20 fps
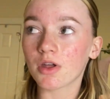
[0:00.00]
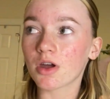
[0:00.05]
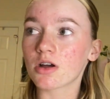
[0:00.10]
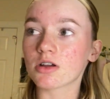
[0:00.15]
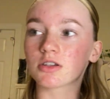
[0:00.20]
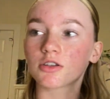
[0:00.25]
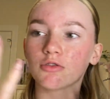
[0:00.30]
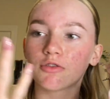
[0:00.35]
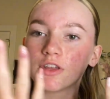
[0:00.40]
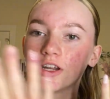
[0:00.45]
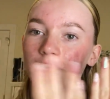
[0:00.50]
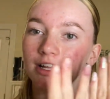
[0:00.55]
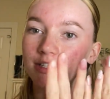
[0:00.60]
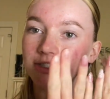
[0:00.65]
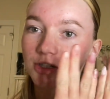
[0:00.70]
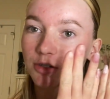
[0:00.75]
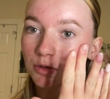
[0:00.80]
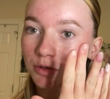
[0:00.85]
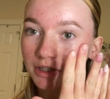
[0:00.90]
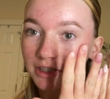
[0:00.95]
Also, the nails
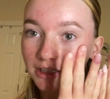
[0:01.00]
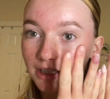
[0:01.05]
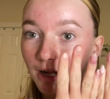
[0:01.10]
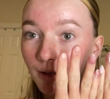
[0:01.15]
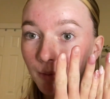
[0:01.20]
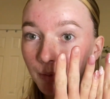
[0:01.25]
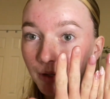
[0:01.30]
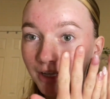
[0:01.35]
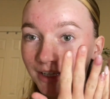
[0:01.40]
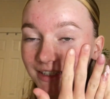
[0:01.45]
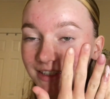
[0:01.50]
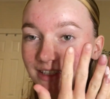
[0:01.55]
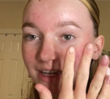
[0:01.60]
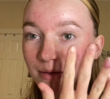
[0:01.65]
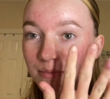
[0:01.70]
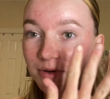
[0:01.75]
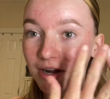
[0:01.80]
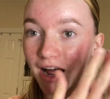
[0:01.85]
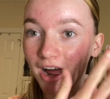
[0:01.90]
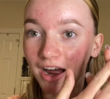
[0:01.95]
are holding up,
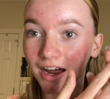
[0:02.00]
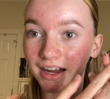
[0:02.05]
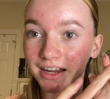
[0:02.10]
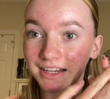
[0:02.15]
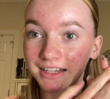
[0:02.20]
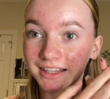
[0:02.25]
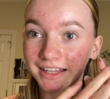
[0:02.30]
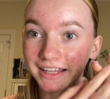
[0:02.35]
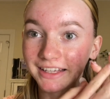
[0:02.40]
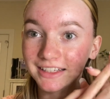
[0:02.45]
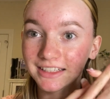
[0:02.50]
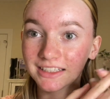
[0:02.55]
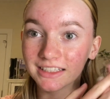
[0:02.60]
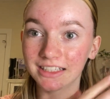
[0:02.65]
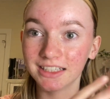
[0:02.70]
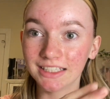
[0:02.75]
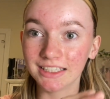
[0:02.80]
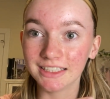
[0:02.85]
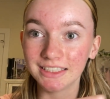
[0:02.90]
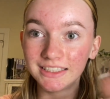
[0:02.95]
except I like
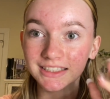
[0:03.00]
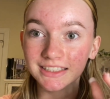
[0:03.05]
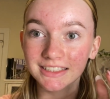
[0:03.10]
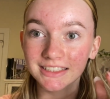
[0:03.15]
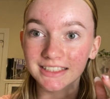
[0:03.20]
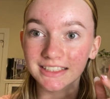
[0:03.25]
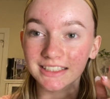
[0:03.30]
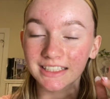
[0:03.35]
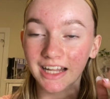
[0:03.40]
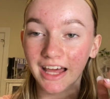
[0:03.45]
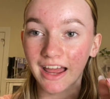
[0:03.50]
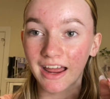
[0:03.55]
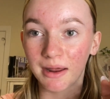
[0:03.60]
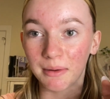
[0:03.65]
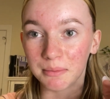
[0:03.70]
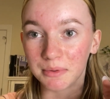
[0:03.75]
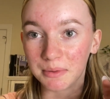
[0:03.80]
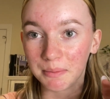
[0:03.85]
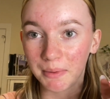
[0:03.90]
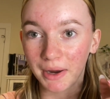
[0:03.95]

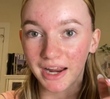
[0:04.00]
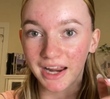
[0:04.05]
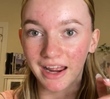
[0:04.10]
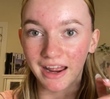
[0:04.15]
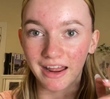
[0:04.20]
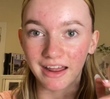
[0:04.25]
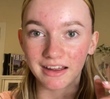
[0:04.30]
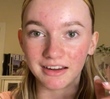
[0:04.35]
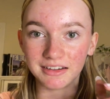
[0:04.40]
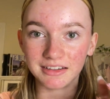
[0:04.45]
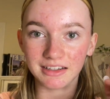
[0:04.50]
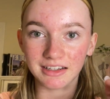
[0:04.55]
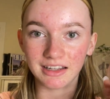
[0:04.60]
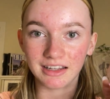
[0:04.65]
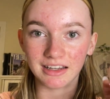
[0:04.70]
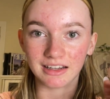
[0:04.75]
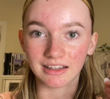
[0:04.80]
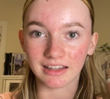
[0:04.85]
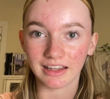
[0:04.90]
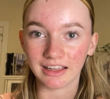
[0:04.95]
slammed my hand
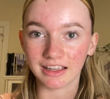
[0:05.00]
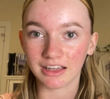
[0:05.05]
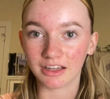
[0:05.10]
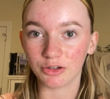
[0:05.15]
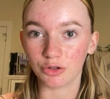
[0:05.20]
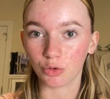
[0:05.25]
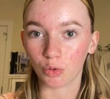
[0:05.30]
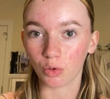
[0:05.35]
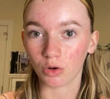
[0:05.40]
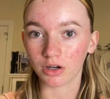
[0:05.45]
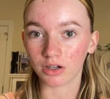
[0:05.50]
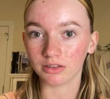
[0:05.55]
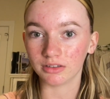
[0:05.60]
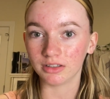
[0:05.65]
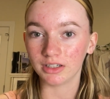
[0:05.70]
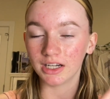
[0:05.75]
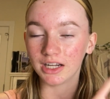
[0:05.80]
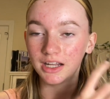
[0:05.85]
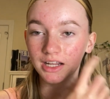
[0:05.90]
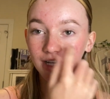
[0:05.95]
in like a door.
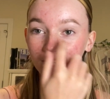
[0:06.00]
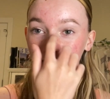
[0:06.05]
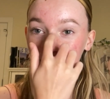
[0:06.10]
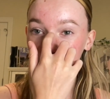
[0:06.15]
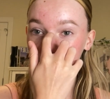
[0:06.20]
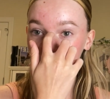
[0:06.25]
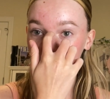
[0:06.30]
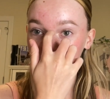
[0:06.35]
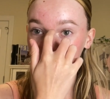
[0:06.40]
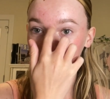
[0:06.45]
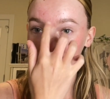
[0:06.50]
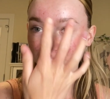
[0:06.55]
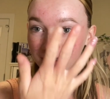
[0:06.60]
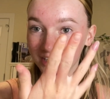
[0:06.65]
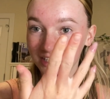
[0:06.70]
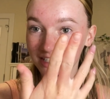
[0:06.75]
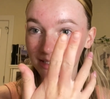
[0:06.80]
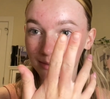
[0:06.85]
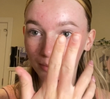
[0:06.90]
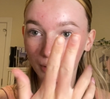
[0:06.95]
So
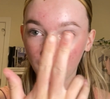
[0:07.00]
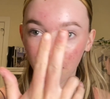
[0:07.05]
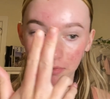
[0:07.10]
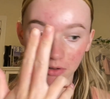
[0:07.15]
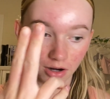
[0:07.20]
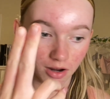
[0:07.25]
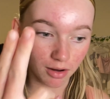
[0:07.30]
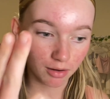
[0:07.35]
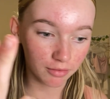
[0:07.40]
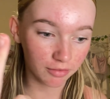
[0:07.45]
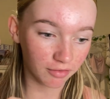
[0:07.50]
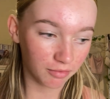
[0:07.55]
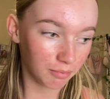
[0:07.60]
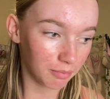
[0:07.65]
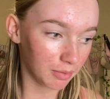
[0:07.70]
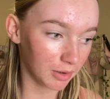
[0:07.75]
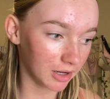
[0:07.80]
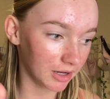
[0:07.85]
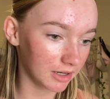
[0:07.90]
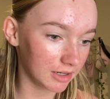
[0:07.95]
these popped off,
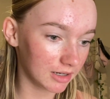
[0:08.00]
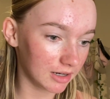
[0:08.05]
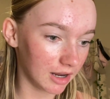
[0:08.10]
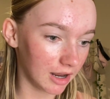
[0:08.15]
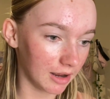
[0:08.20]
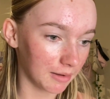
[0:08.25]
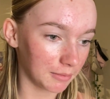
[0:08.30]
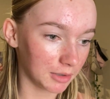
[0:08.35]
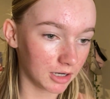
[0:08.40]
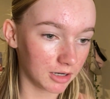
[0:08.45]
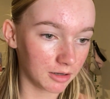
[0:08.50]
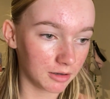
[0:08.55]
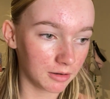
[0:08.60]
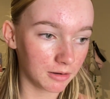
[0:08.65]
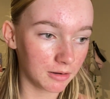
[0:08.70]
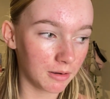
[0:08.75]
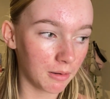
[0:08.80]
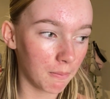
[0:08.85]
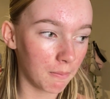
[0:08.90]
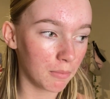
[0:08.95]
but I'm gonna
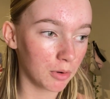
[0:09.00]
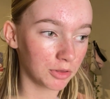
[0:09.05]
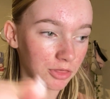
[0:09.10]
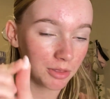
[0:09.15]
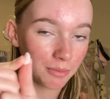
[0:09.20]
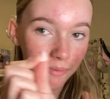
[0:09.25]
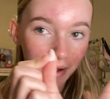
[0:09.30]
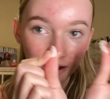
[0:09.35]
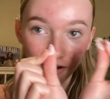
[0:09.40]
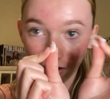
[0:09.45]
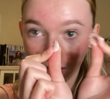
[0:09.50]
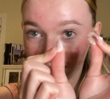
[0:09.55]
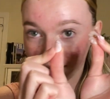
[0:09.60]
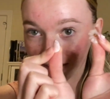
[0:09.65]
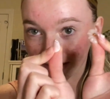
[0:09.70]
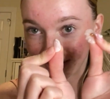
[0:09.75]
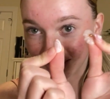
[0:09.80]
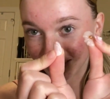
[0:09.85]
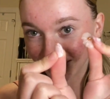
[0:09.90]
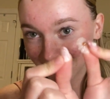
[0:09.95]
put them back on
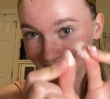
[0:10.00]
later.